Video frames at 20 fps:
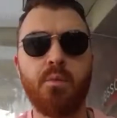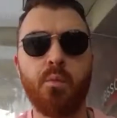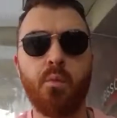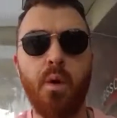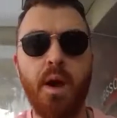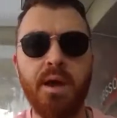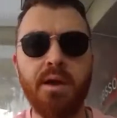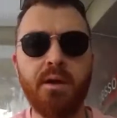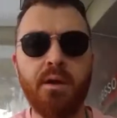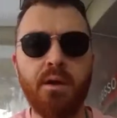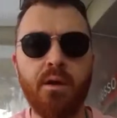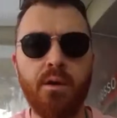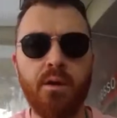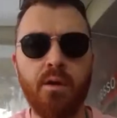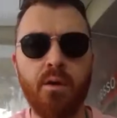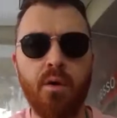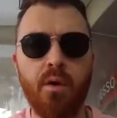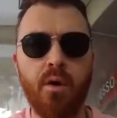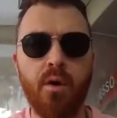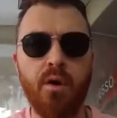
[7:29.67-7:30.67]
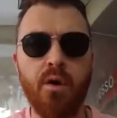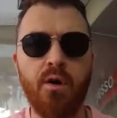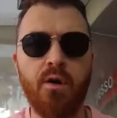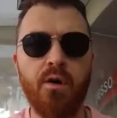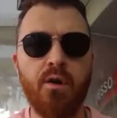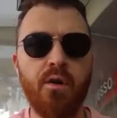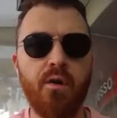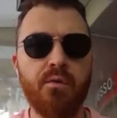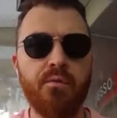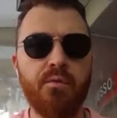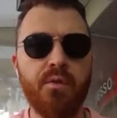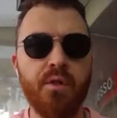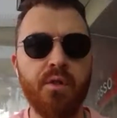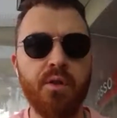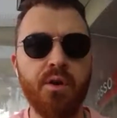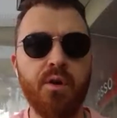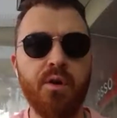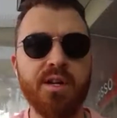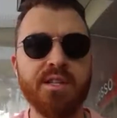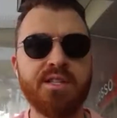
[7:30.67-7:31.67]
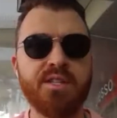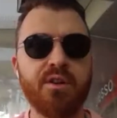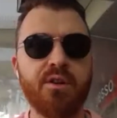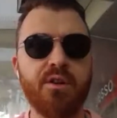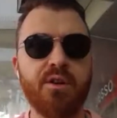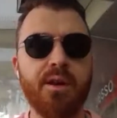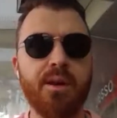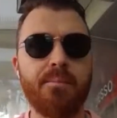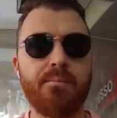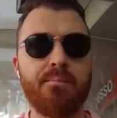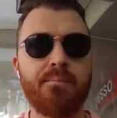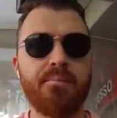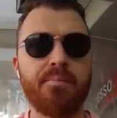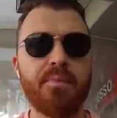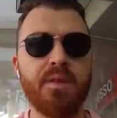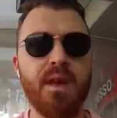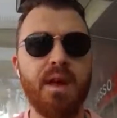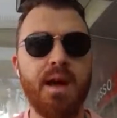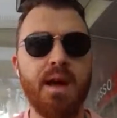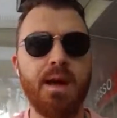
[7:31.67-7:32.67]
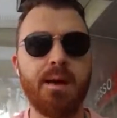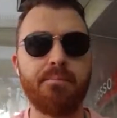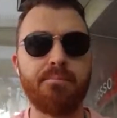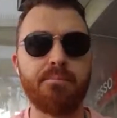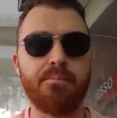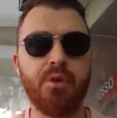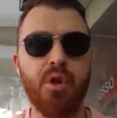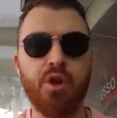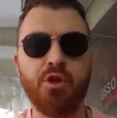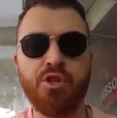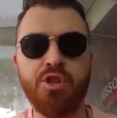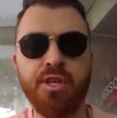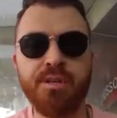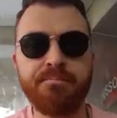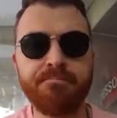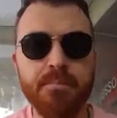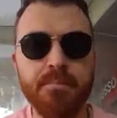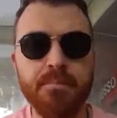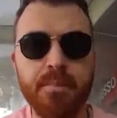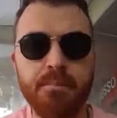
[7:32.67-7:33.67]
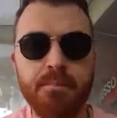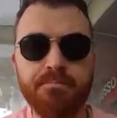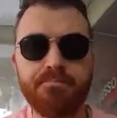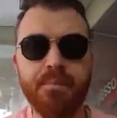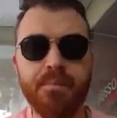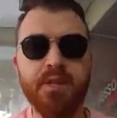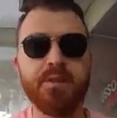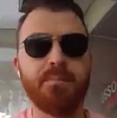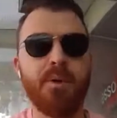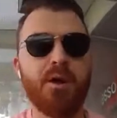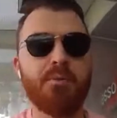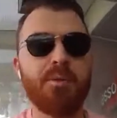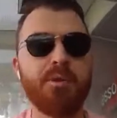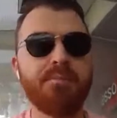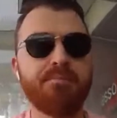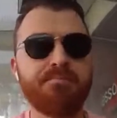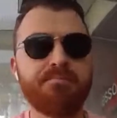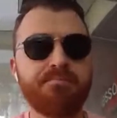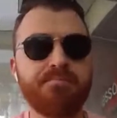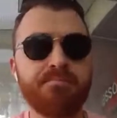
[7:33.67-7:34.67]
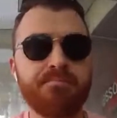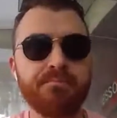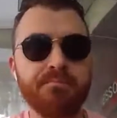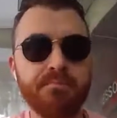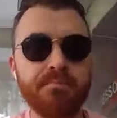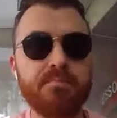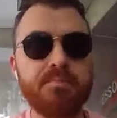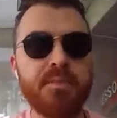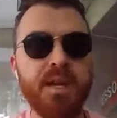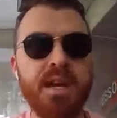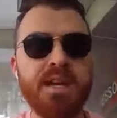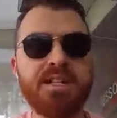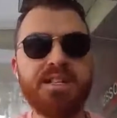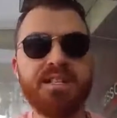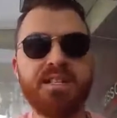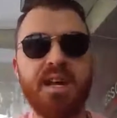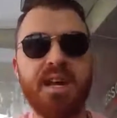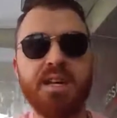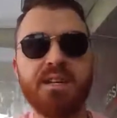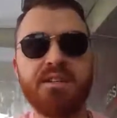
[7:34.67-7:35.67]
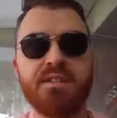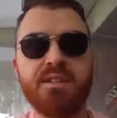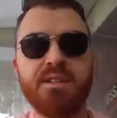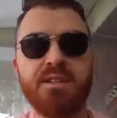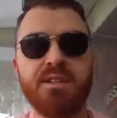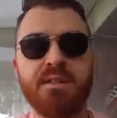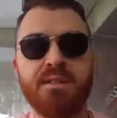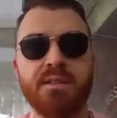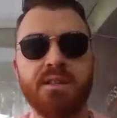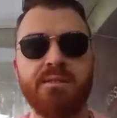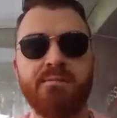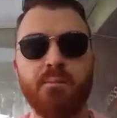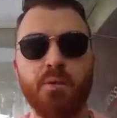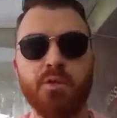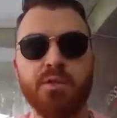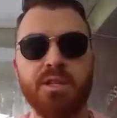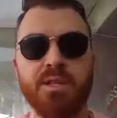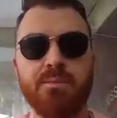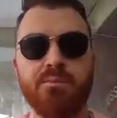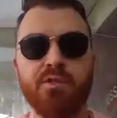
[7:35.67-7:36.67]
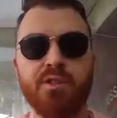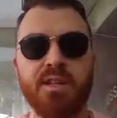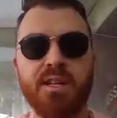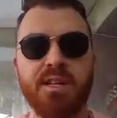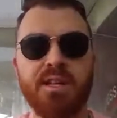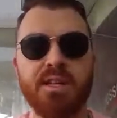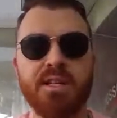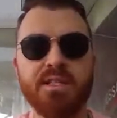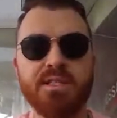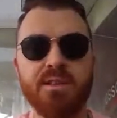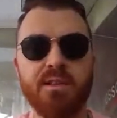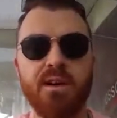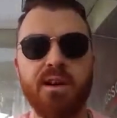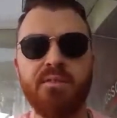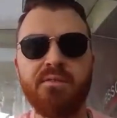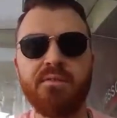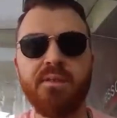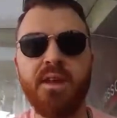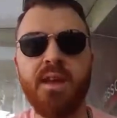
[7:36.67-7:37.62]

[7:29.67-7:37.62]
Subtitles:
One of the guys that I'm coaching at the moment, he's started to live more deliberately in his life.